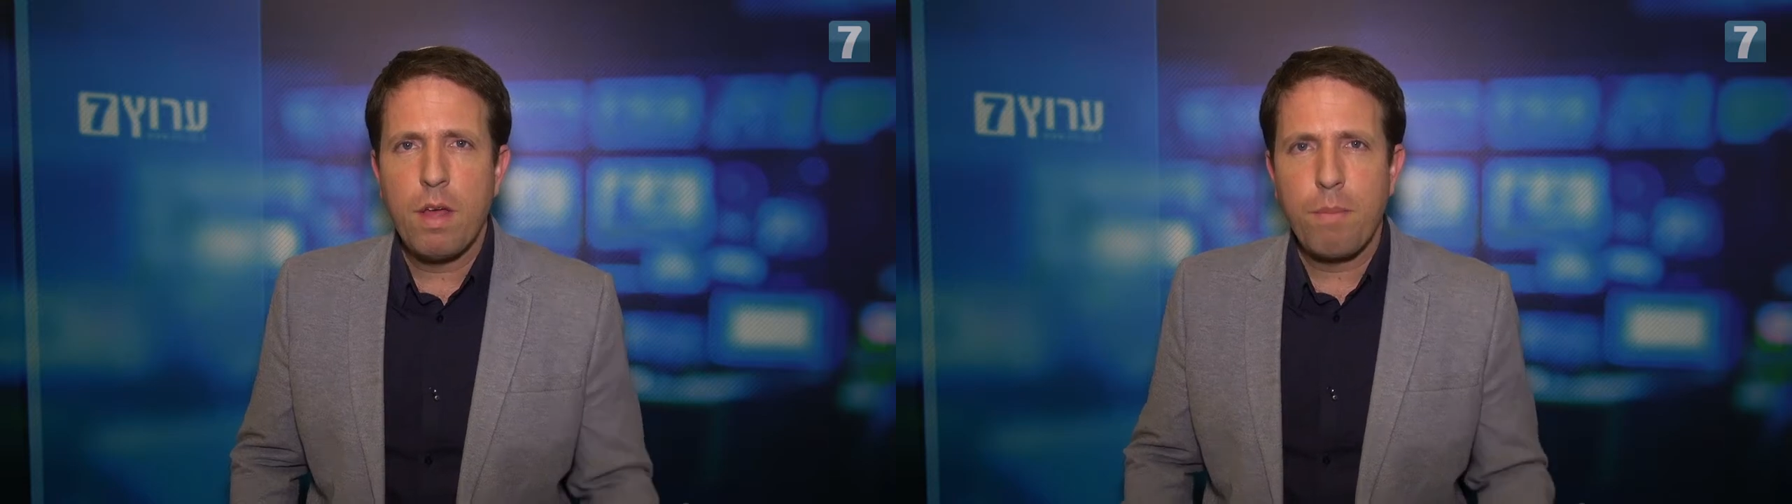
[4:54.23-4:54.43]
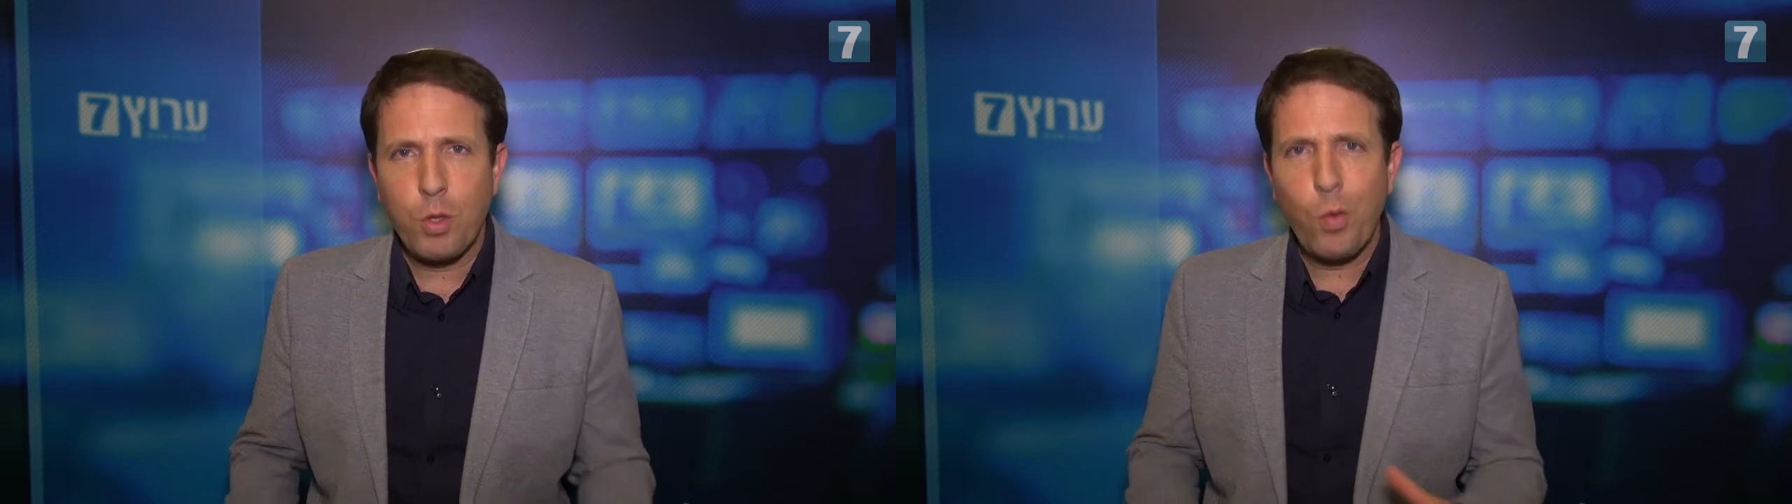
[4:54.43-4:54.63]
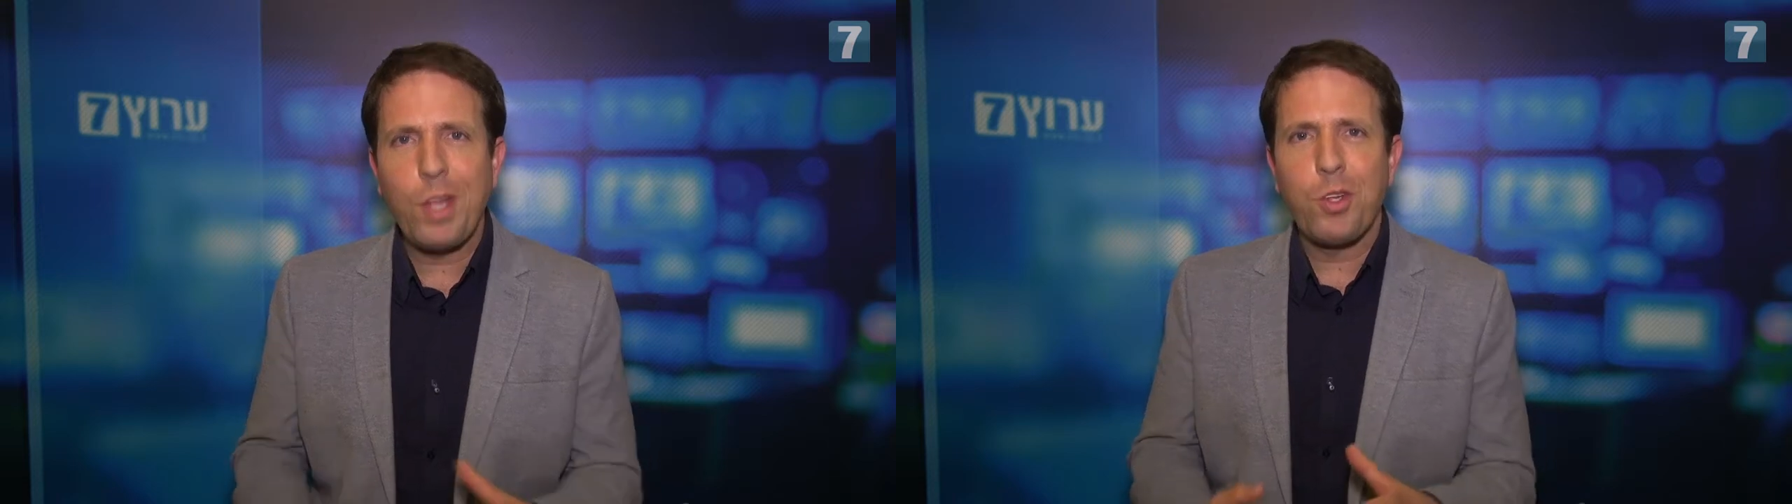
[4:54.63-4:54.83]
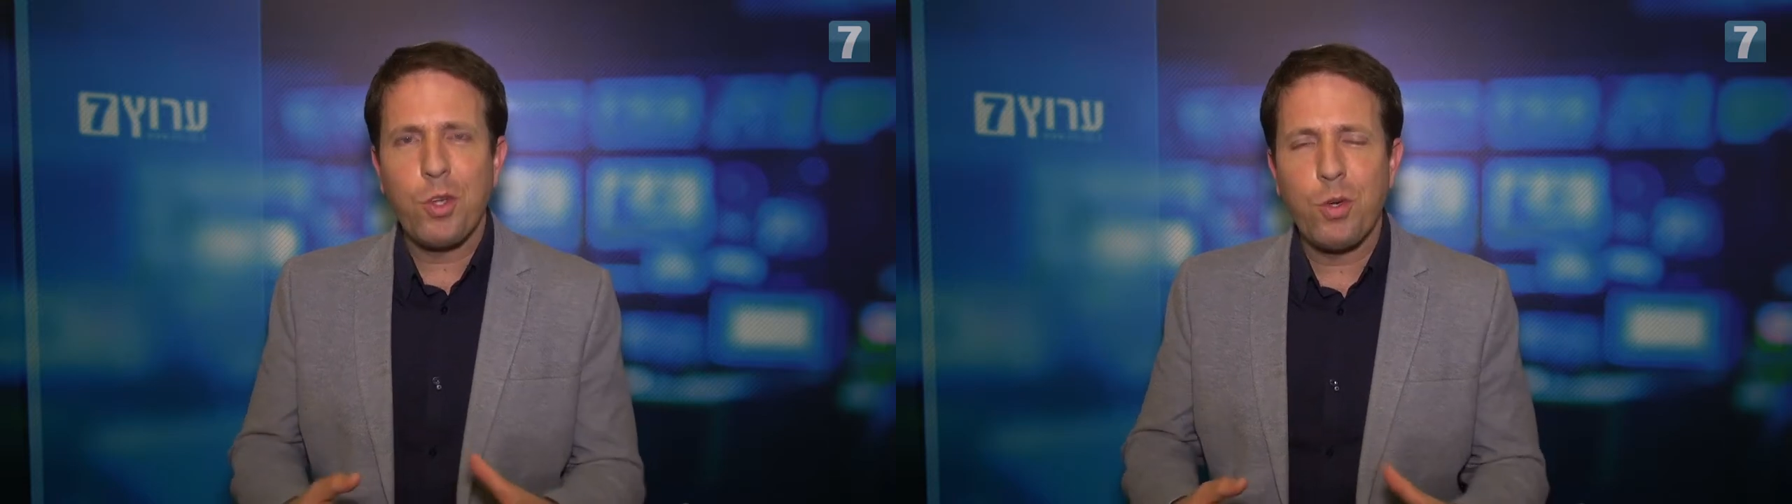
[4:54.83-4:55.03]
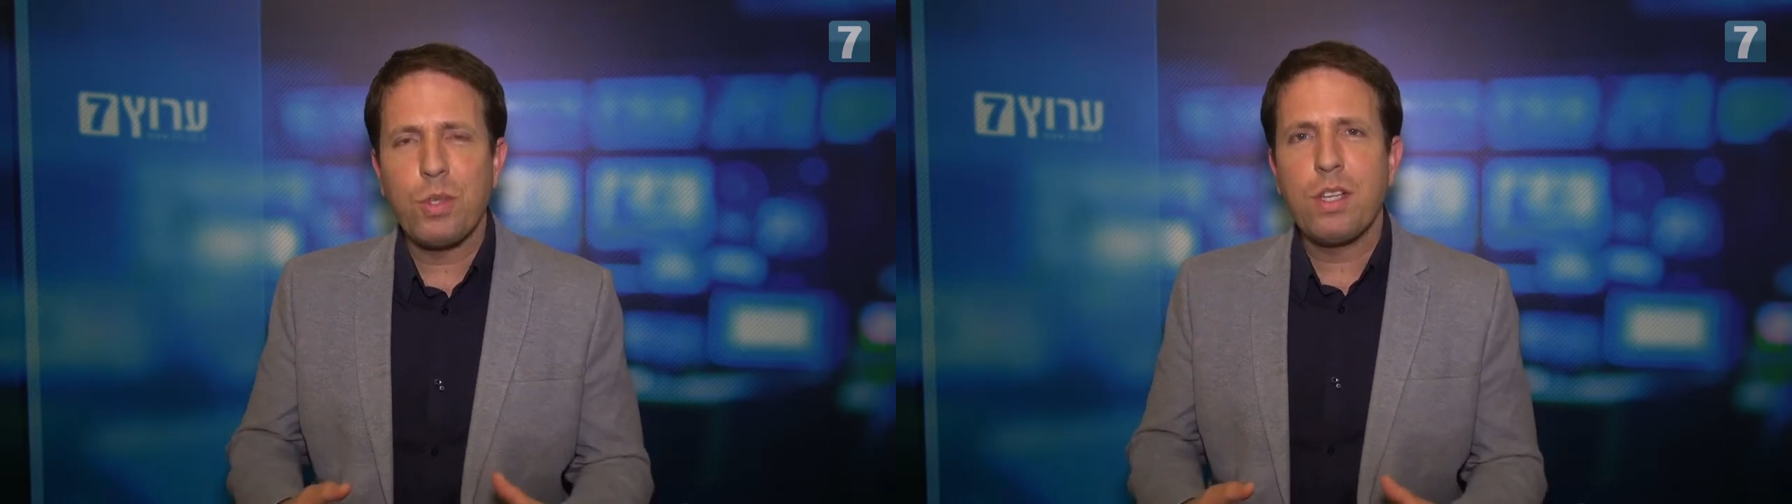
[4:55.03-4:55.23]
between
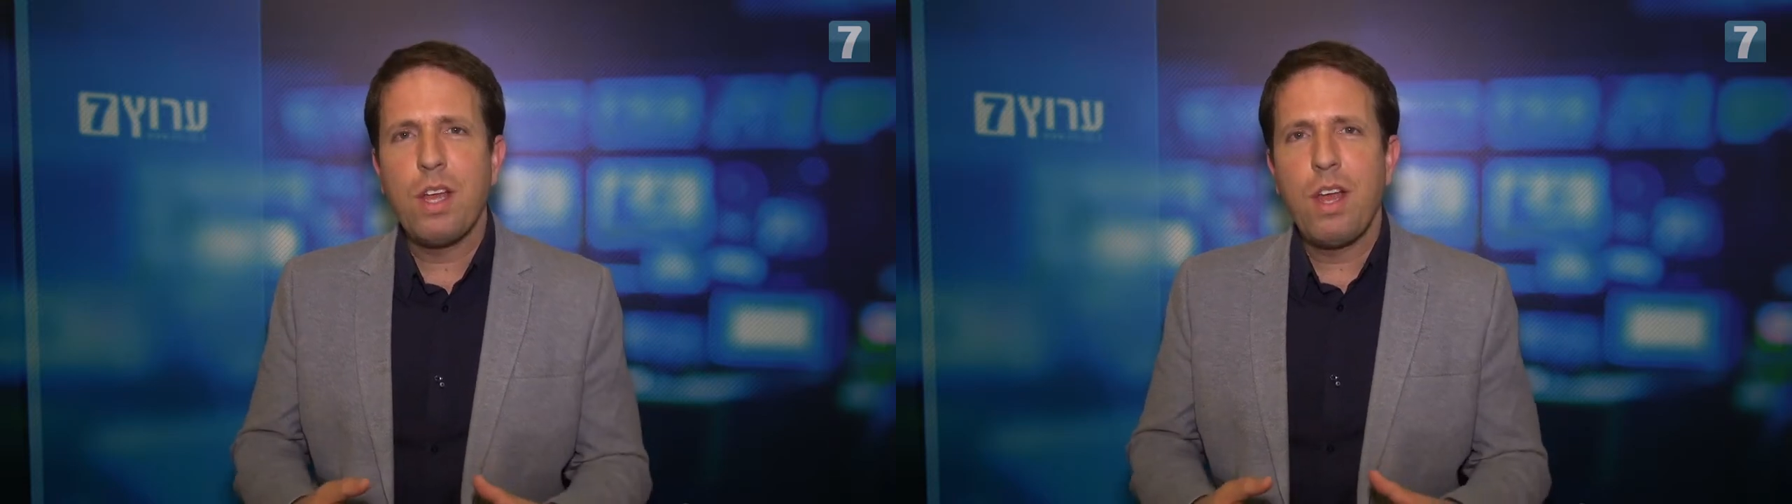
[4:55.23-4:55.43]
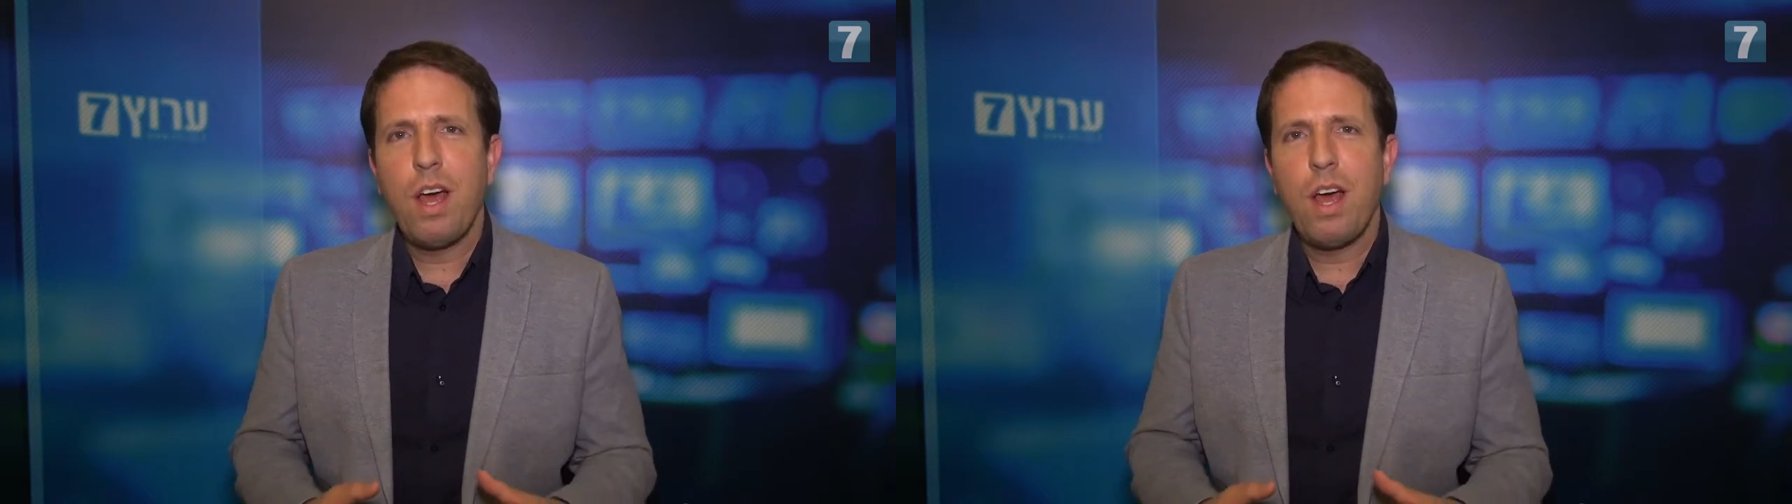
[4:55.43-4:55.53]
Jews